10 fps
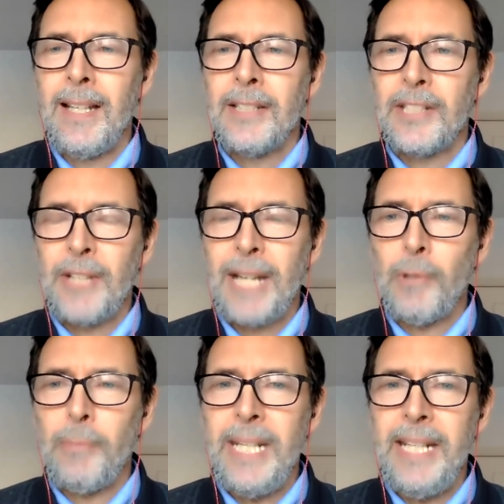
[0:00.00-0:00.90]
So that
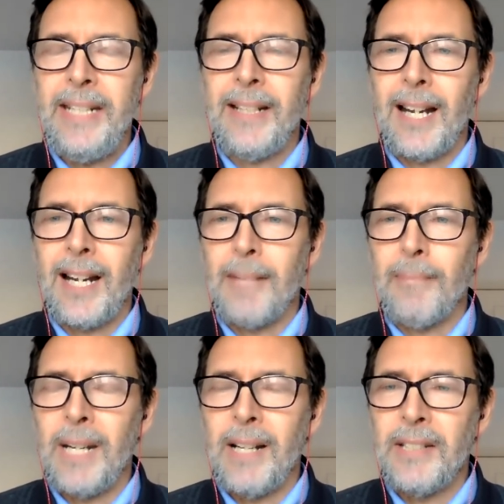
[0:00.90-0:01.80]
would be
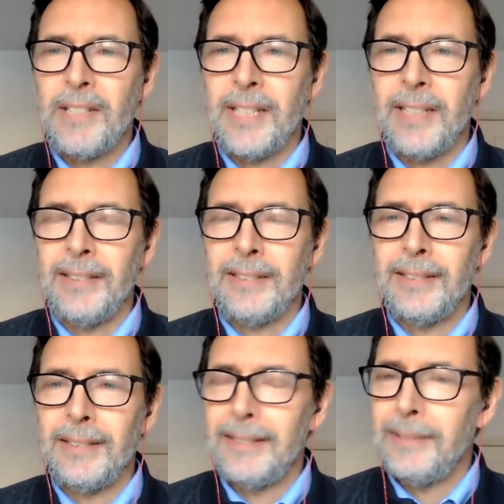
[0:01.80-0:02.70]
my answer
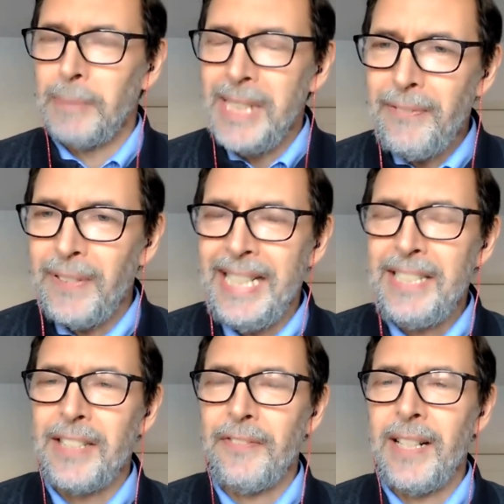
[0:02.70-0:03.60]
briefly
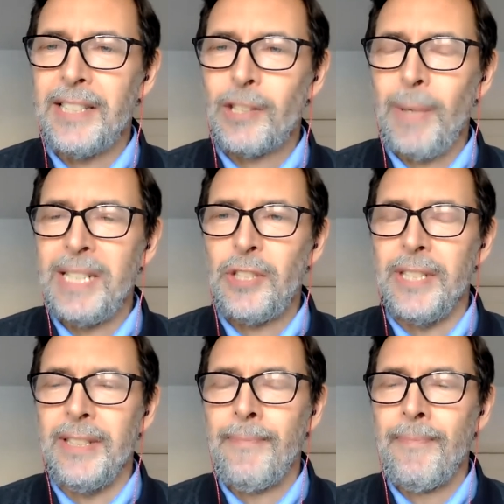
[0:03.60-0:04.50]
to the first
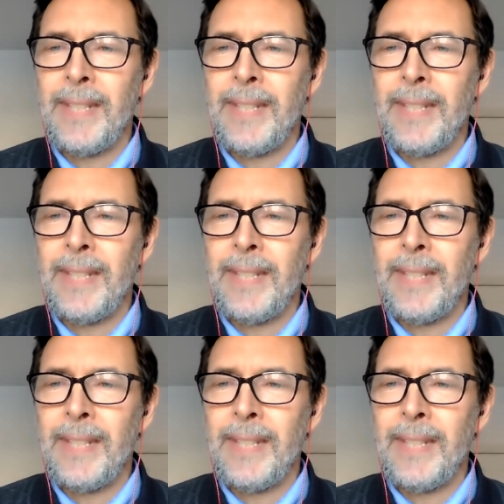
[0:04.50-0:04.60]
question.